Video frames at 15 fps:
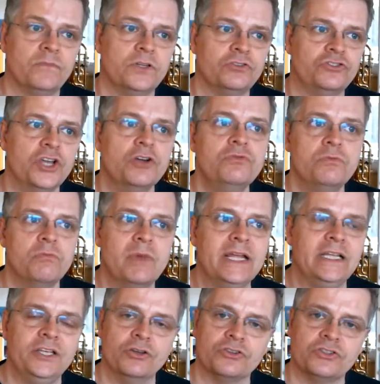don't
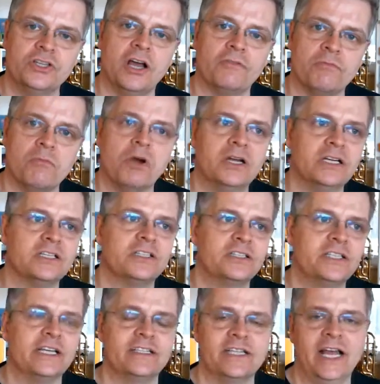make your stuff
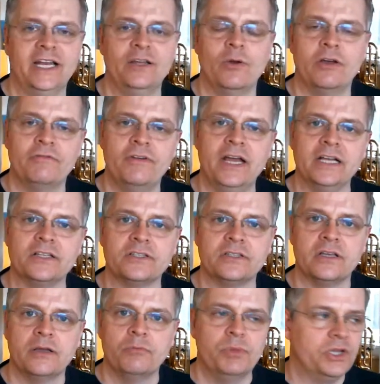-6 LUFS
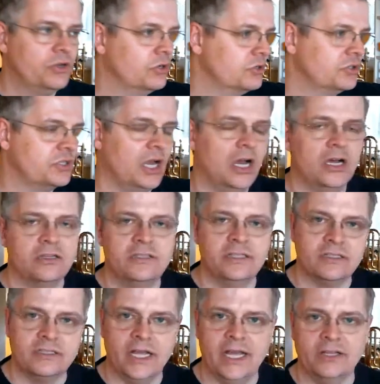because
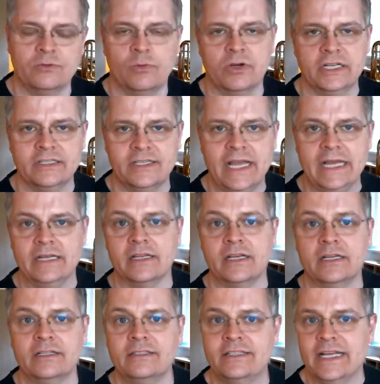artist XYZ
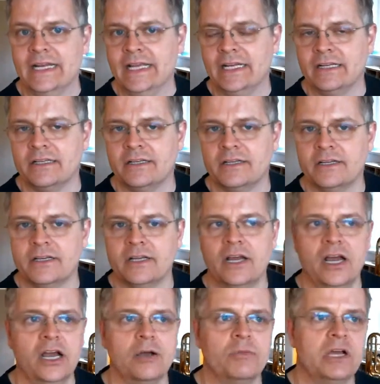did it.
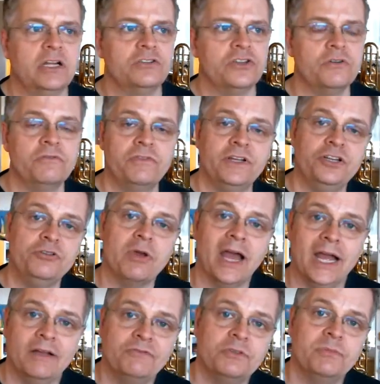Don't feel you
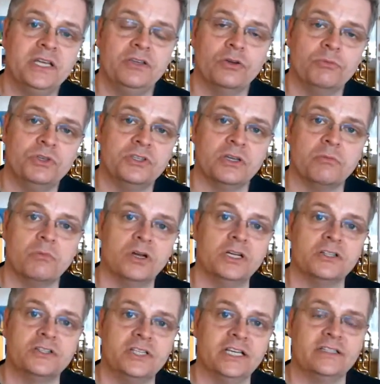have to make your music
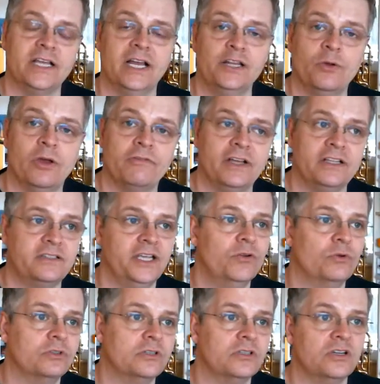-6 LUFS in
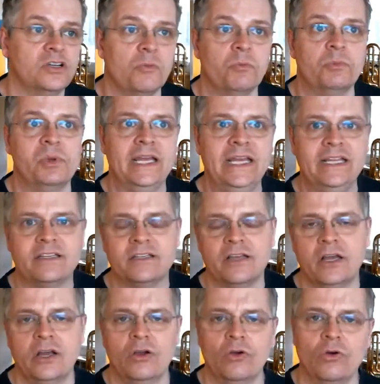order to compete
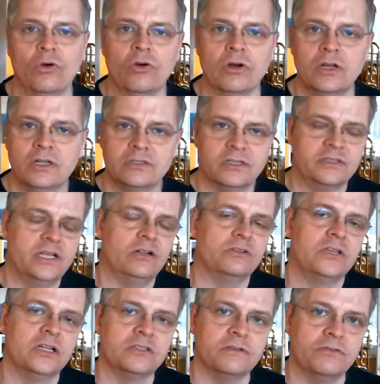or to sell
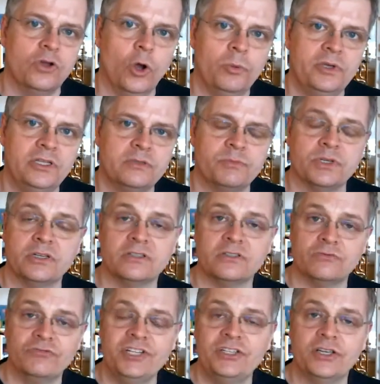tons of copies, because the
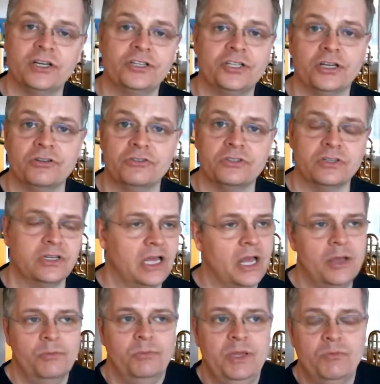research shows that
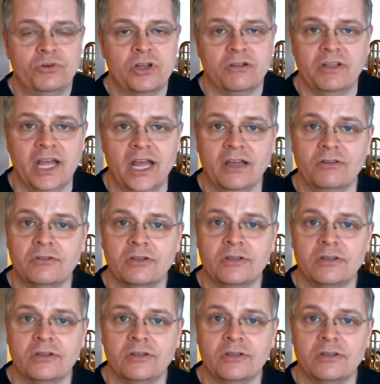people don't care.